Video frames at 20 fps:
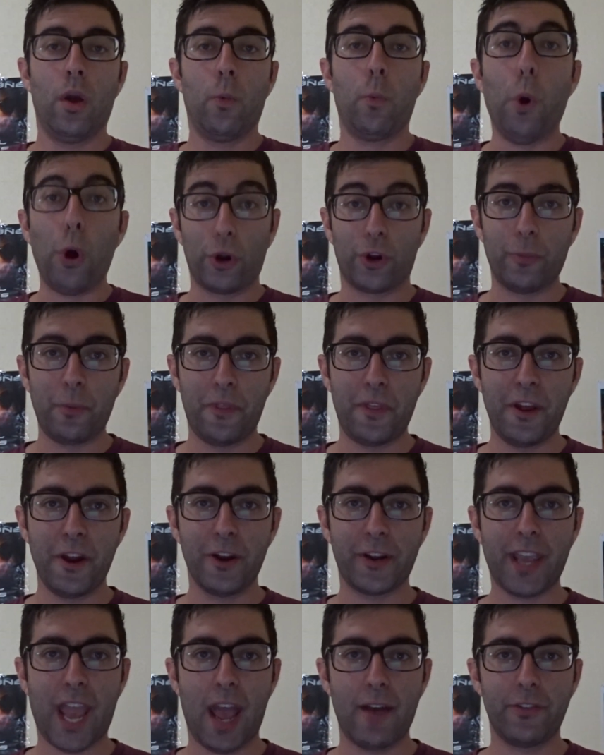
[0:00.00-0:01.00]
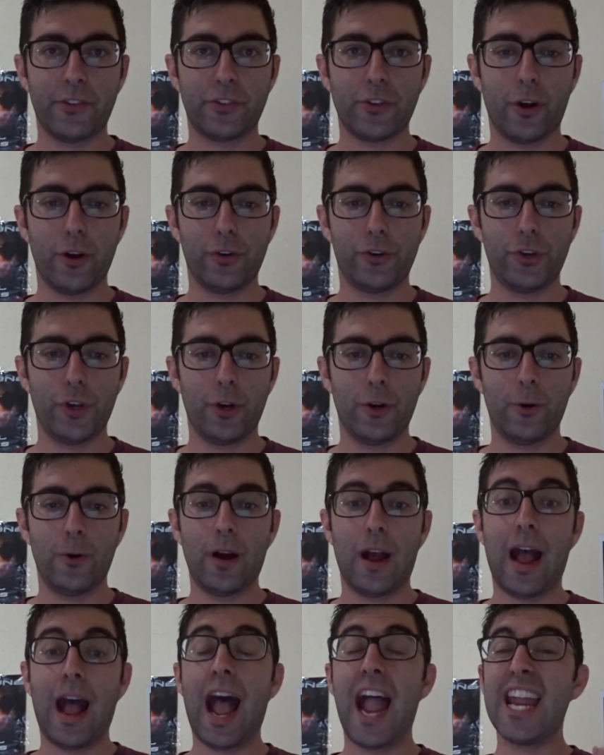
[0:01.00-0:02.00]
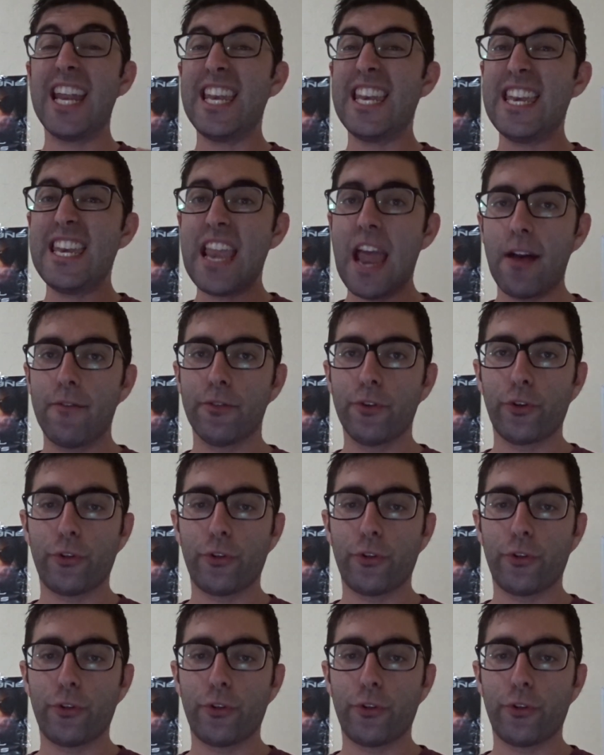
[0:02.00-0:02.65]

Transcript: Welcome to the Eric Avisar Show. I never